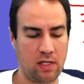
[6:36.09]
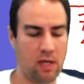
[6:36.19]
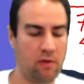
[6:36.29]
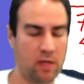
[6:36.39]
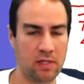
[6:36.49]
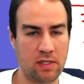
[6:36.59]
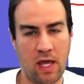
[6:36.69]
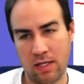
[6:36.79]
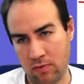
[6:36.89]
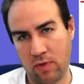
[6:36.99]
telling us
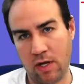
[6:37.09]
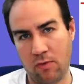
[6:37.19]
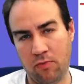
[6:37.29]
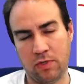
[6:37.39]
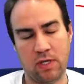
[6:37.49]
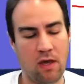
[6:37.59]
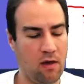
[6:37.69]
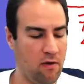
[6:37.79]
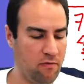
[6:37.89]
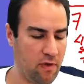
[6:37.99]
that's 100% of